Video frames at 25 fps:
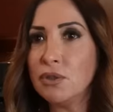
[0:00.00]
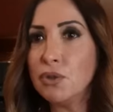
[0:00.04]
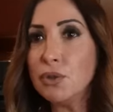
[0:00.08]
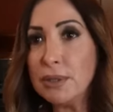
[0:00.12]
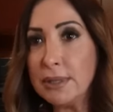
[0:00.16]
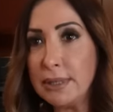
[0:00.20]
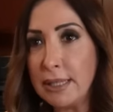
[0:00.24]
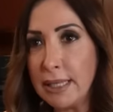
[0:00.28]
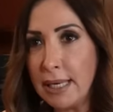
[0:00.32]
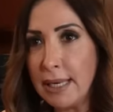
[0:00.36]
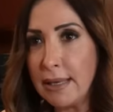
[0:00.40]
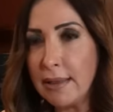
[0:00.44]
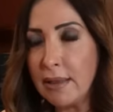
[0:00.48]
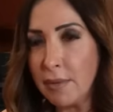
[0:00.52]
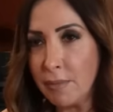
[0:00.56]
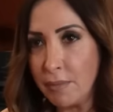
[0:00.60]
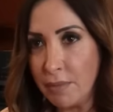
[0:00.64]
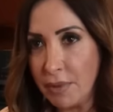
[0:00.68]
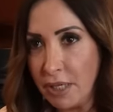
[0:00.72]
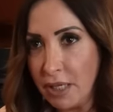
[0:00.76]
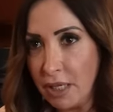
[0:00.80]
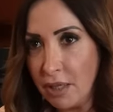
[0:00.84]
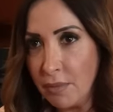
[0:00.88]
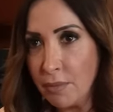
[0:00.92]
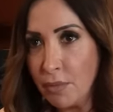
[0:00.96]
today the
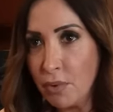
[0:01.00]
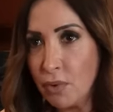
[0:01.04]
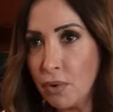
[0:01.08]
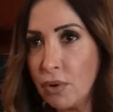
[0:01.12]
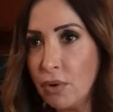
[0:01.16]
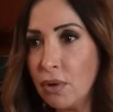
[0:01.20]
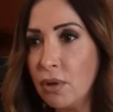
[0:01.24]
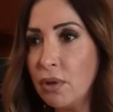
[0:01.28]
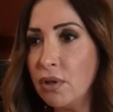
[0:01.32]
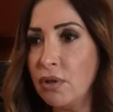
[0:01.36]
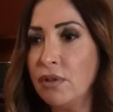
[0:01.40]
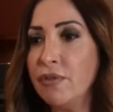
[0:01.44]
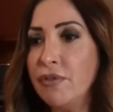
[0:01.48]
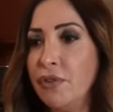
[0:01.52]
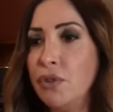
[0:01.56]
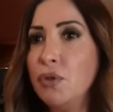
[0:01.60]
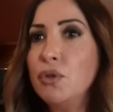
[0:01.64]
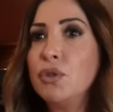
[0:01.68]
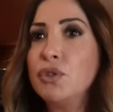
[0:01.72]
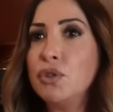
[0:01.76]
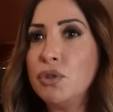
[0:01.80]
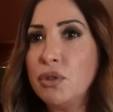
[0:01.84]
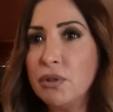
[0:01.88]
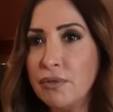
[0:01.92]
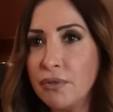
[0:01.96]
people or the
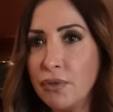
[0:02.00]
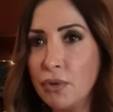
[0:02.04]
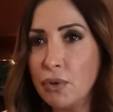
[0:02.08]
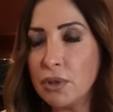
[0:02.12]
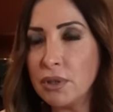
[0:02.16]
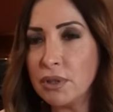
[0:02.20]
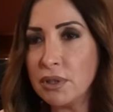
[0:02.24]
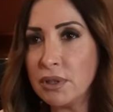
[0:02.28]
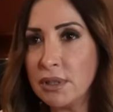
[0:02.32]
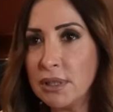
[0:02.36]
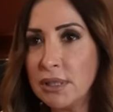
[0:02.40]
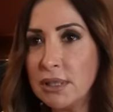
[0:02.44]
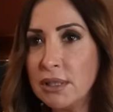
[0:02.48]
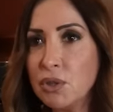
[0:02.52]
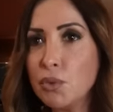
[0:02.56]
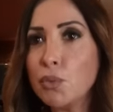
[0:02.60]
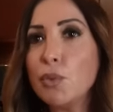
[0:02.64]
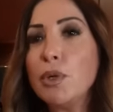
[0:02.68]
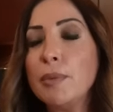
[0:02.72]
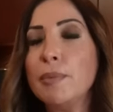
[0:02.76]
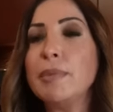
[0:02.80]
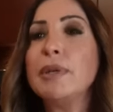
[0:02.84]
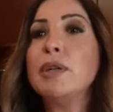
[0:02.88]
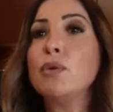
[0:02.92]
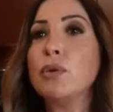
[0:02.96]
future voters
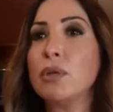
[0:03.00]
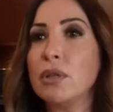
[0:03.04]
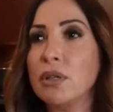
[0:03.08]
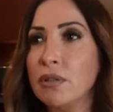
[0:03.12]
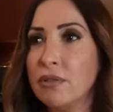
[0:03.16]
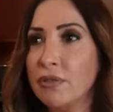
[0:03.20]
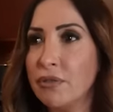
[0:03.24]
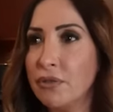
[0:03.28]
will be looking